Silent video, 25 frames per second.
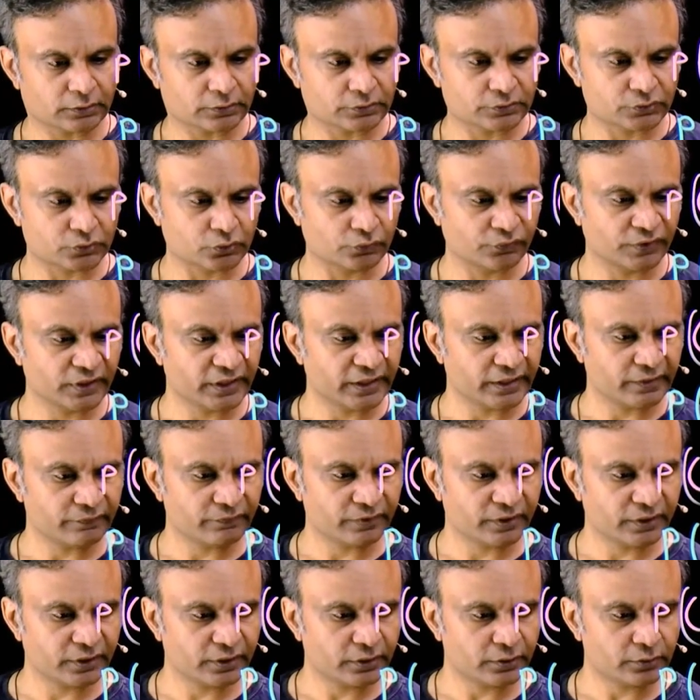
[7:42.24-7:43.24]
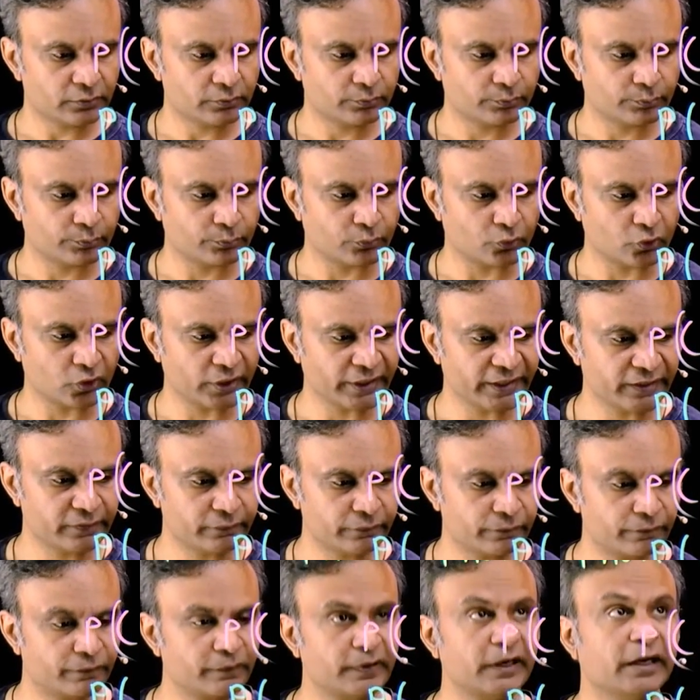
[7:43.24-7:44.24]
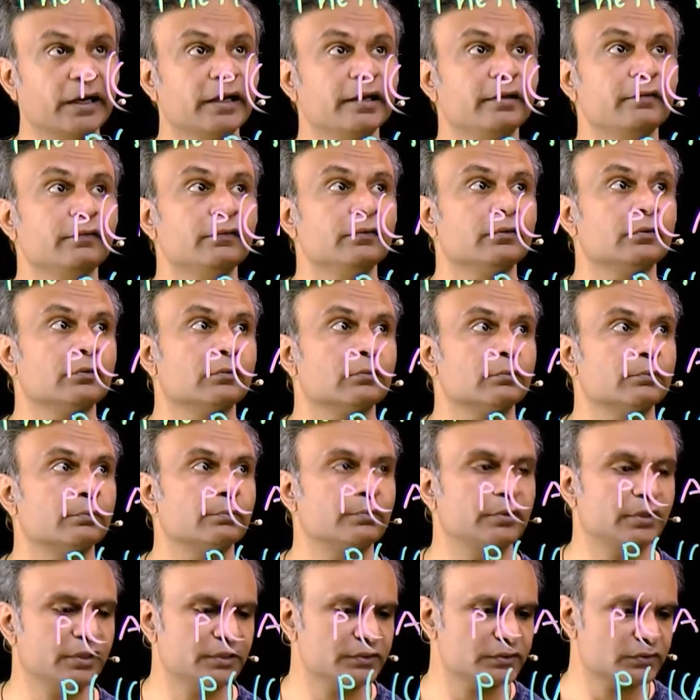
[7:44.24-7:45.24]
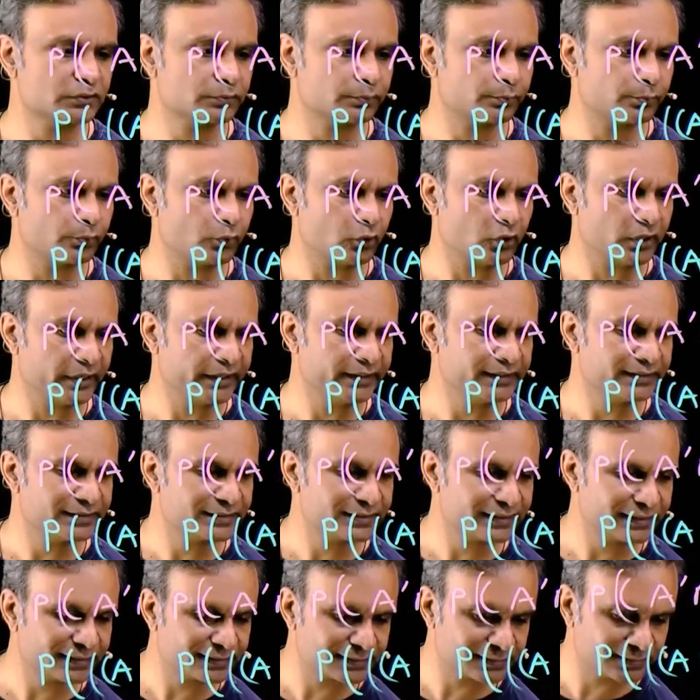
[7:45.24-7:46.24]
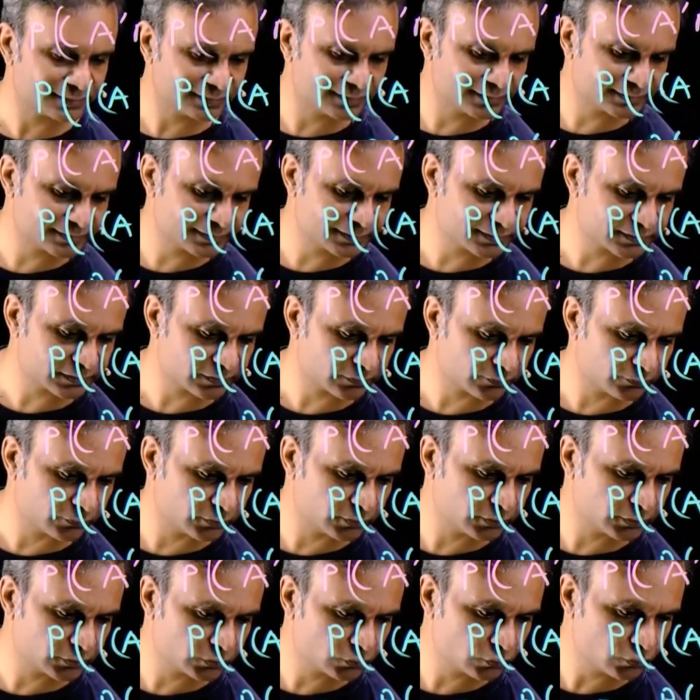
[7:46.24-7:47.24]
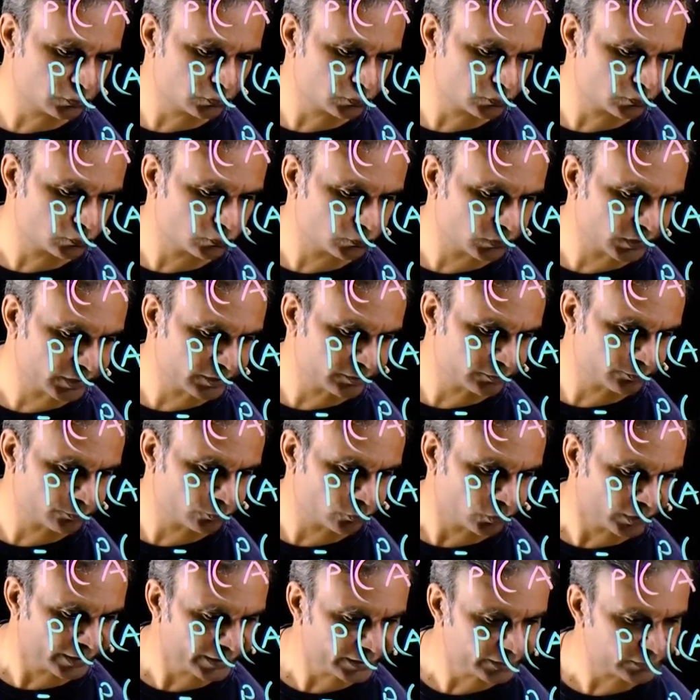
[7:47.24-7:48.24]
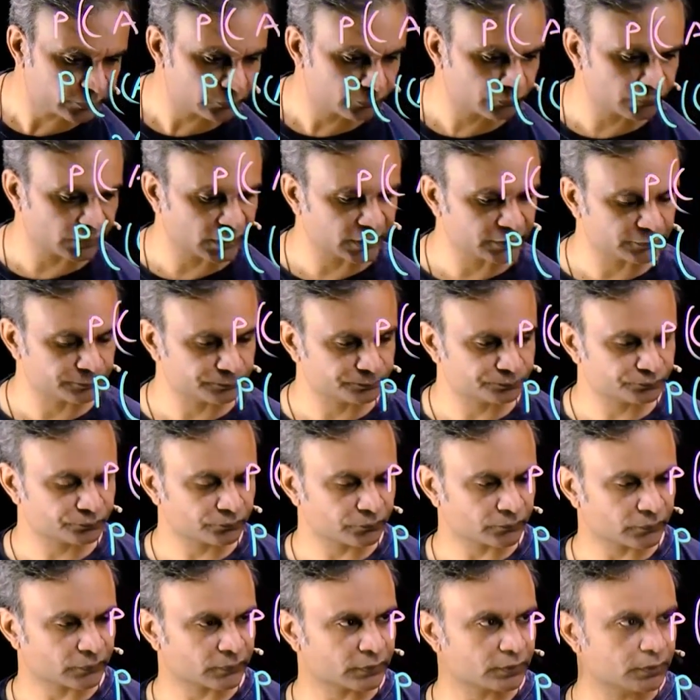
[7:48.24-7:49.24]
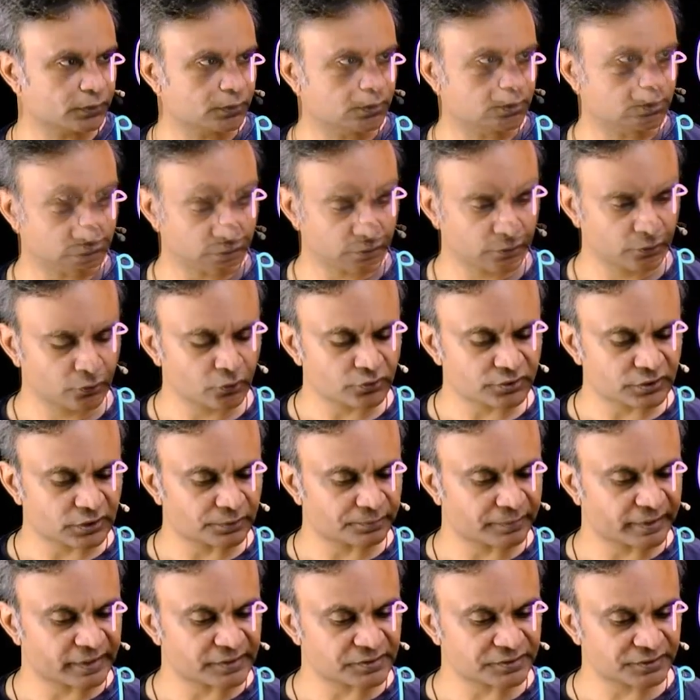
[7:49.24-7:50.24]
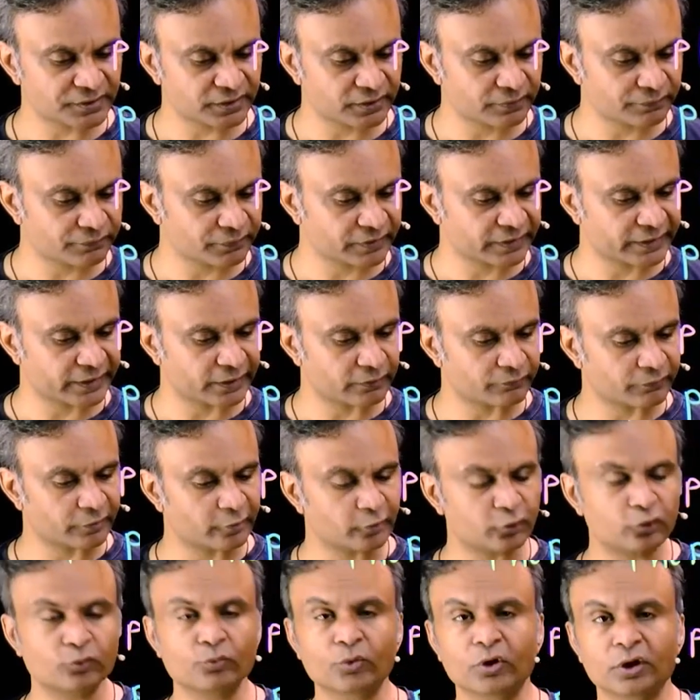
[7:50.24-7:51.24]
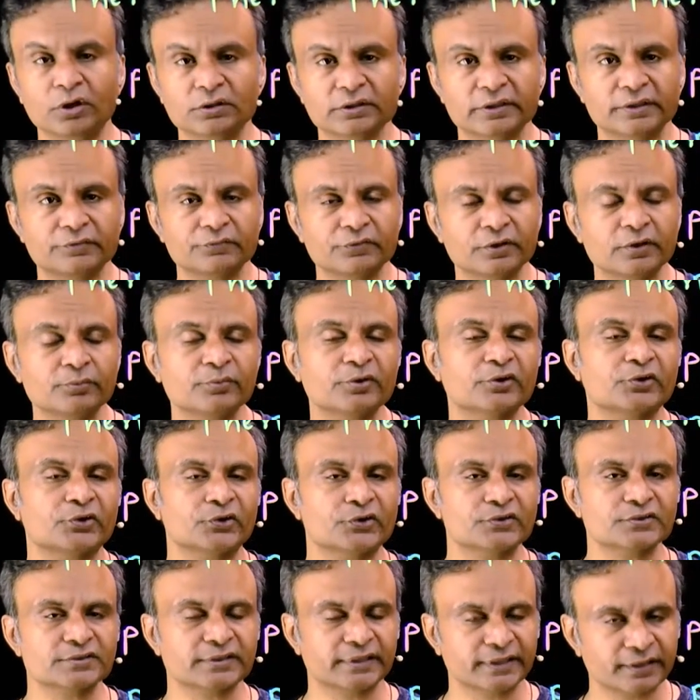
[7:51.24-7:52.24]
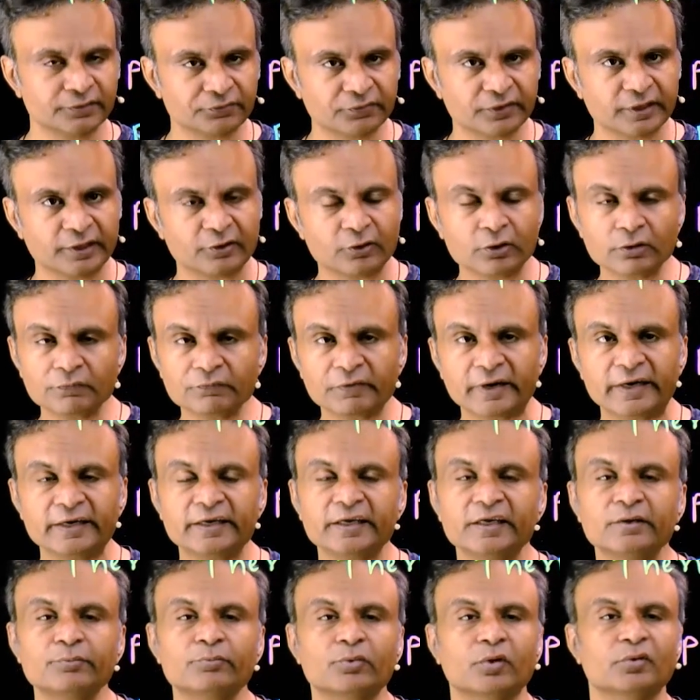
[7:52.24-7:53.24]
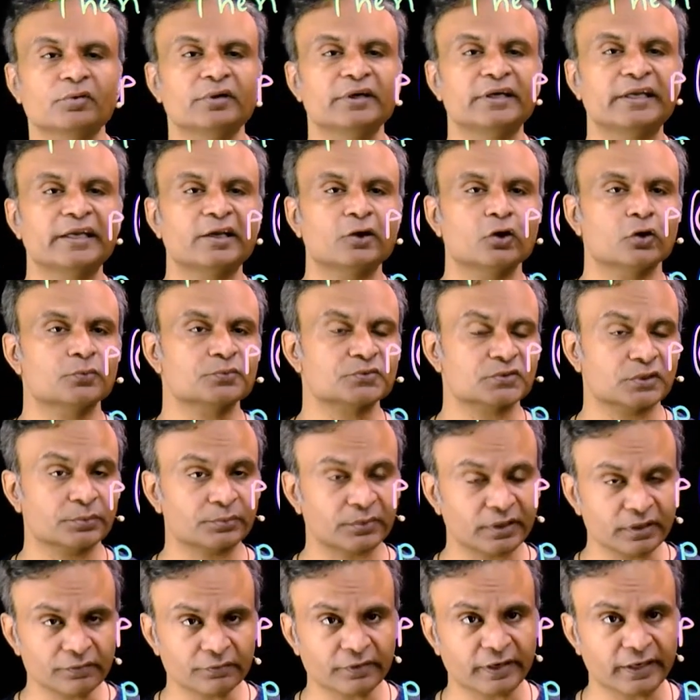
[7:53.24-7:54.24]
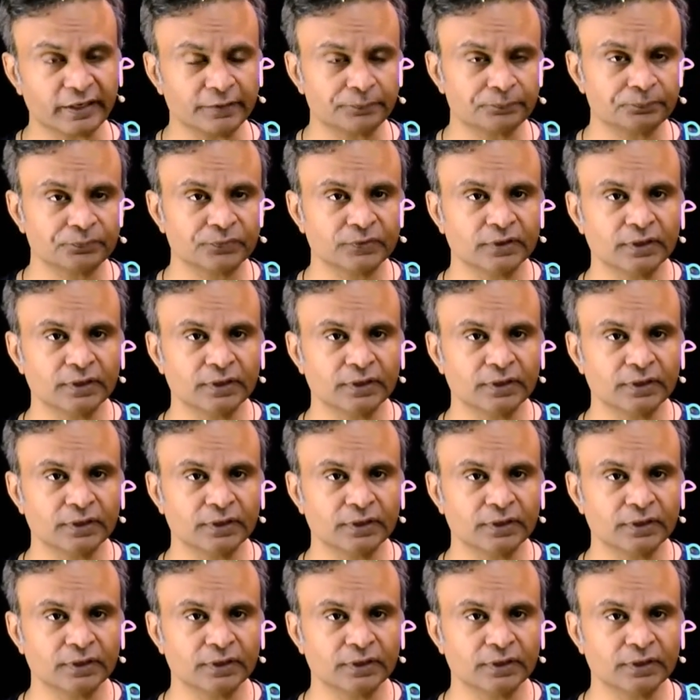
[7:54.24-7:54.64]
So we have here 0.5 plus 0.6. This is equal to 1.1. No surprise here if we get value more than 1, because here we are not finding probability of some event.